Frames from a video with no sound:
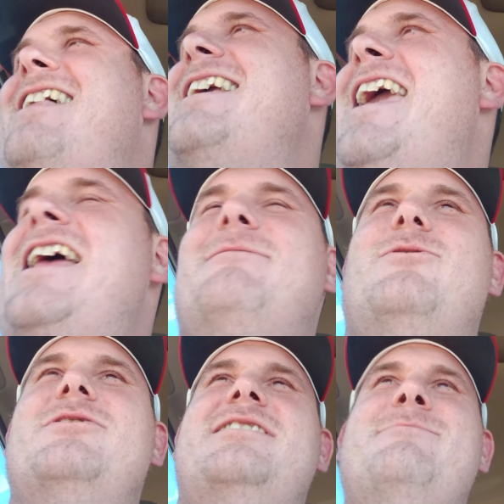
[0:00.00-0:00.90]
act like
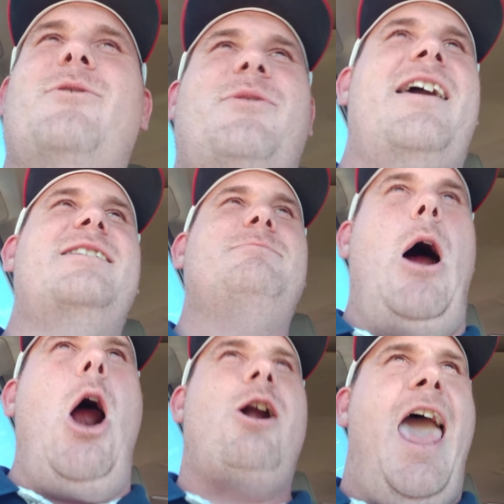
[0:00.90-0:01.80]
animal. Simple things.
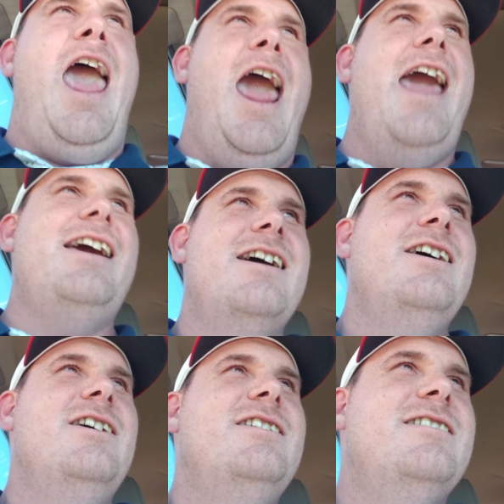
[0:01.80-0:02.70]
Party.
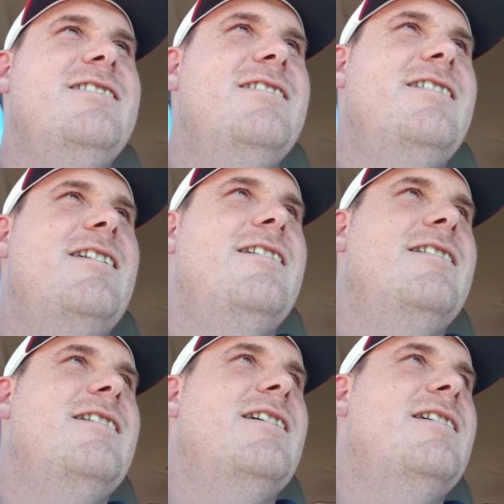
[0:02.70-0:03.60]
Ah, okay,
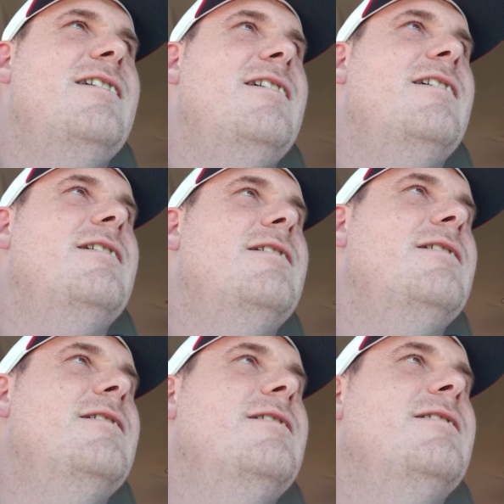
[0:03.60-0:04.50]
got it.